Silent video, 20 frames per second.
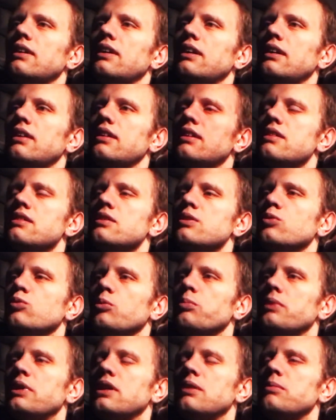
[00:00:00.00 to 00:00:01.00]
and you
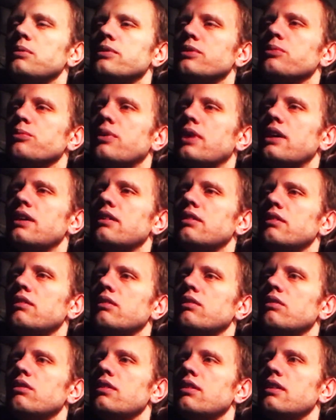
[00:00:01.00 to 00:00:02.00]
will be able to write
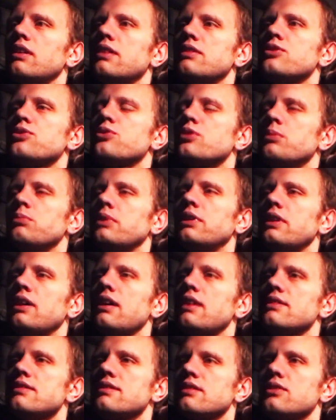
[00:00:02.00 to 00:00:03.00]
extremely
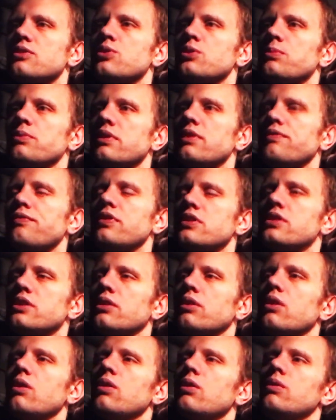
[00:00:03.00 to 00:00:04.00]
nice, extremely
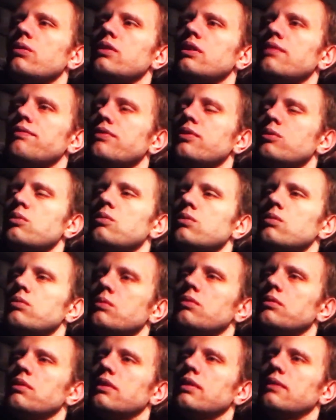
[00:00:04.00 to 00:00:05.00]
efficient code if
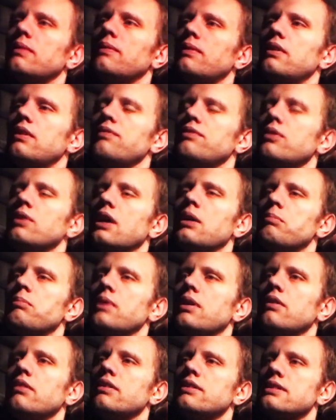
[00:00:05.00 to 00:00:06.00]
you get
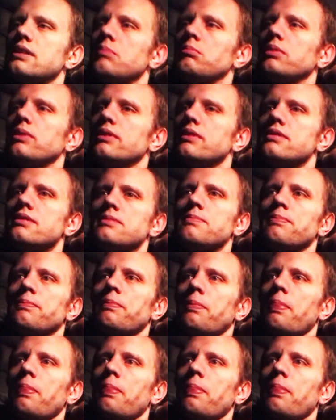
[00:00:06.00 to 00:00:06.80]
better at templates.